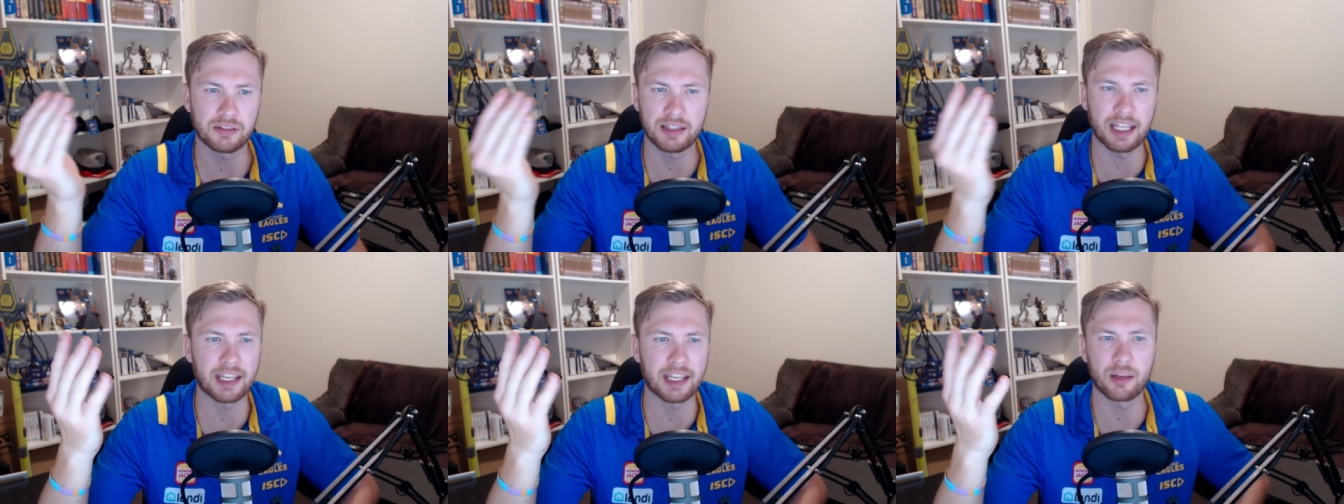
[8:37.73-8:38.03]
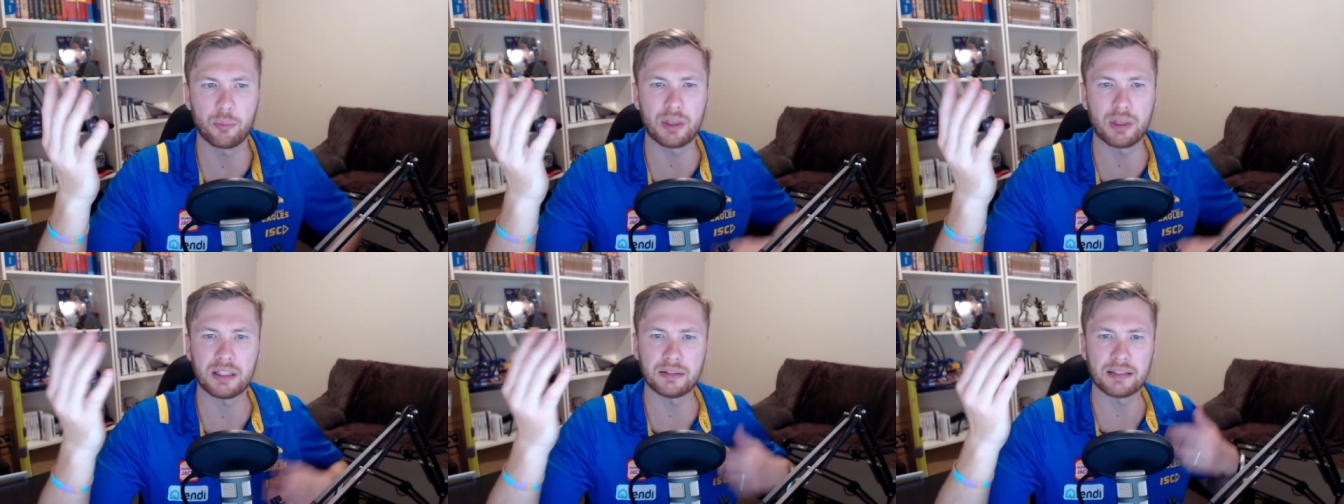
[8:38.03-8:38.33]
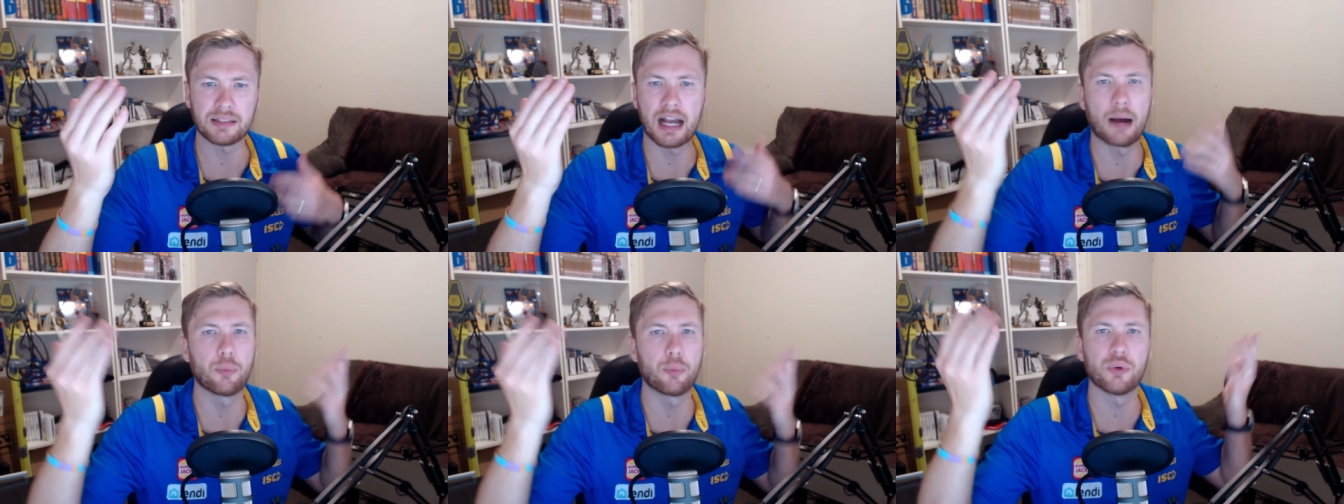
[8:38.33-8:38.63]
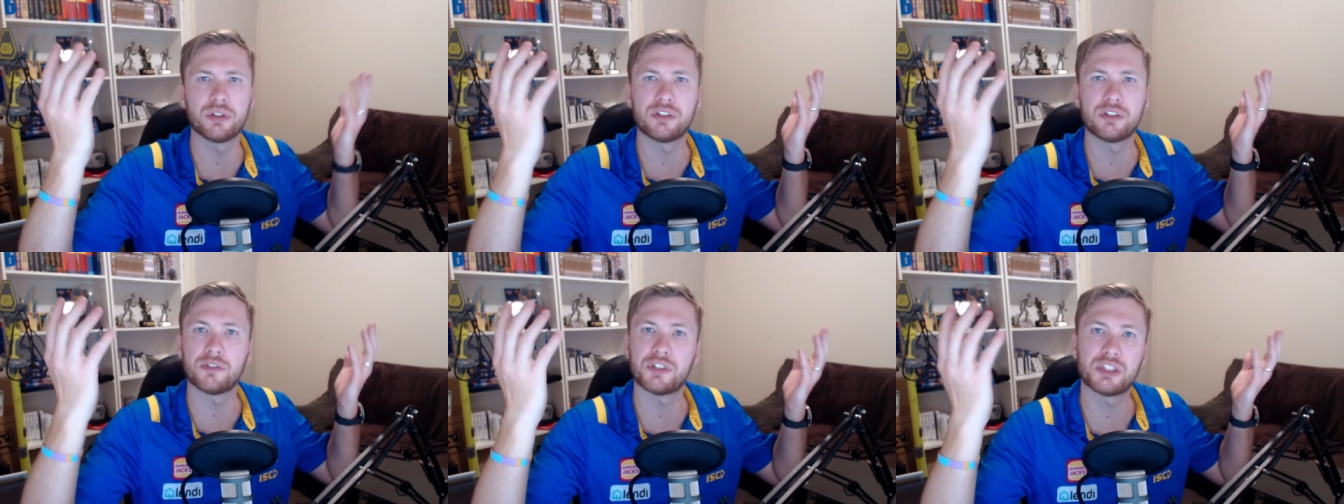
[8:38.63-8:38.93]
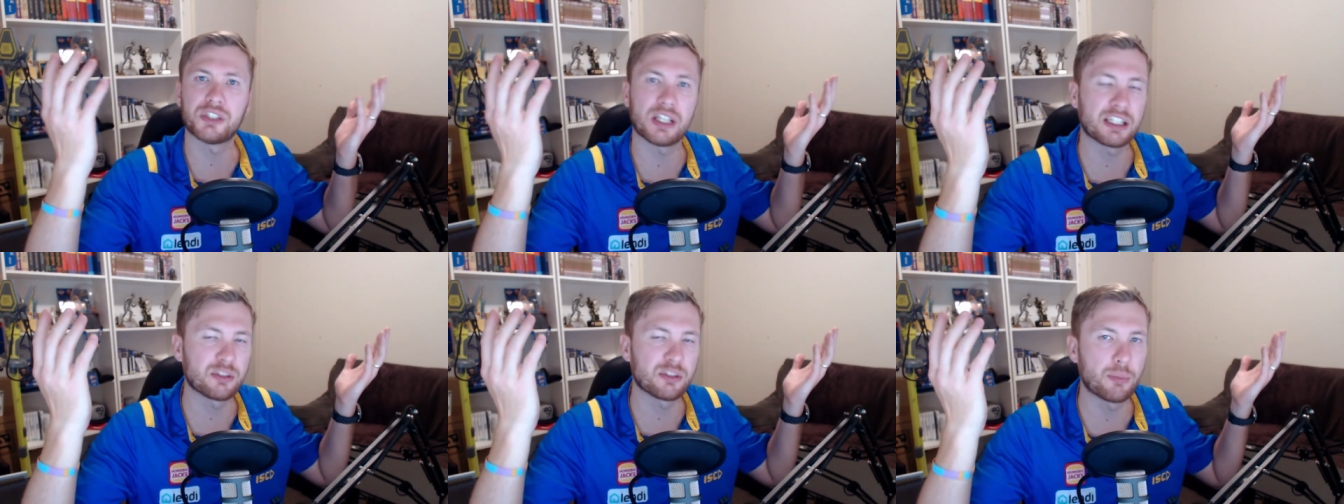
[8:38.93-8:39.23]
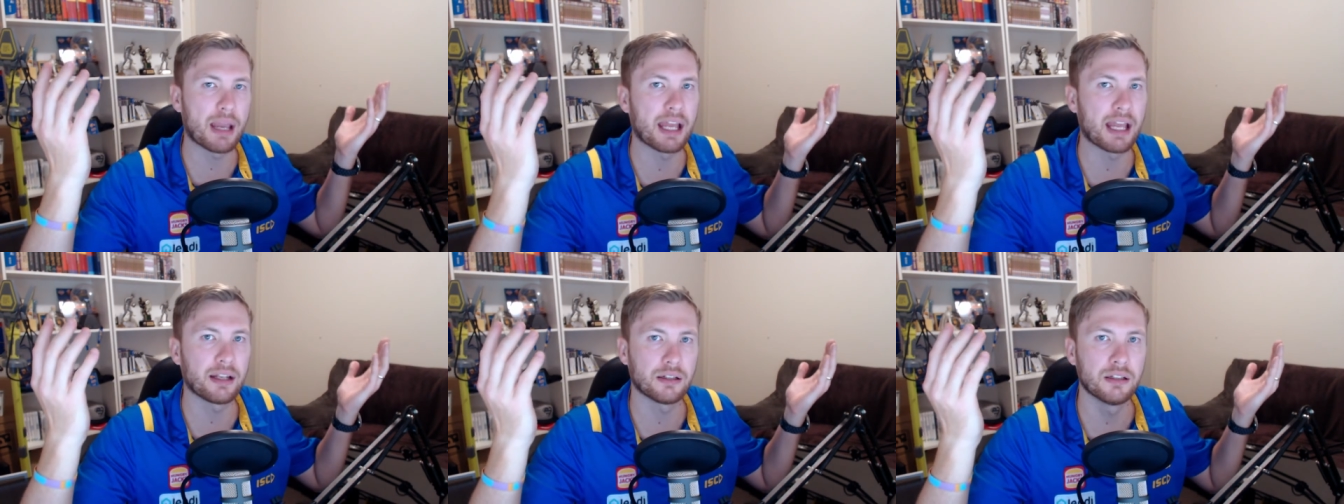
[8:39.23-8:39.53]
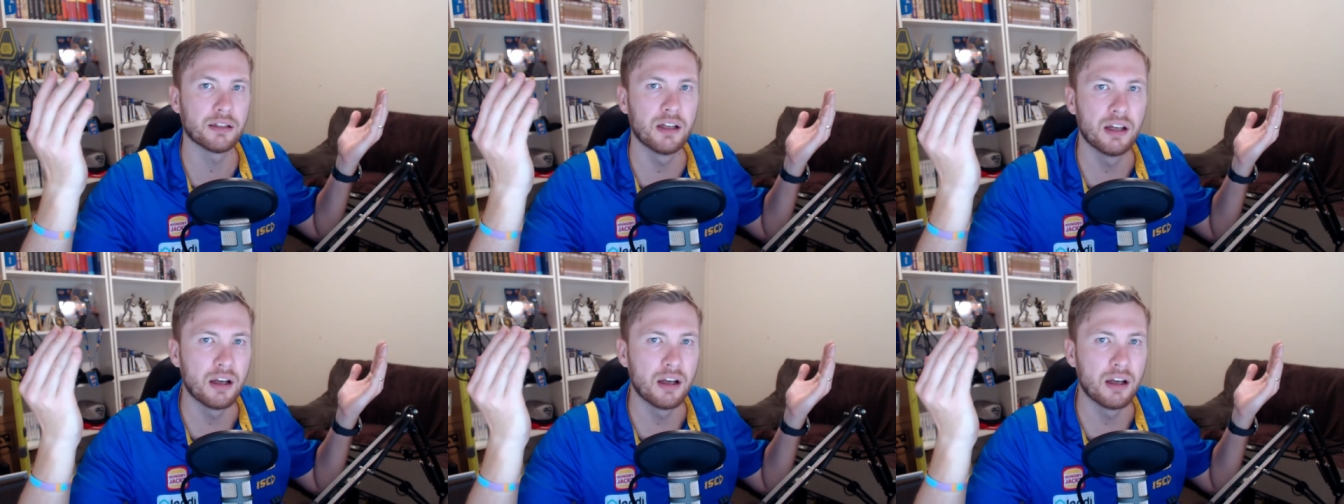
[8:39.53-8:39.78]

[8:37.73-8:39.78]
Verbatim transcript: there can be upwards of six men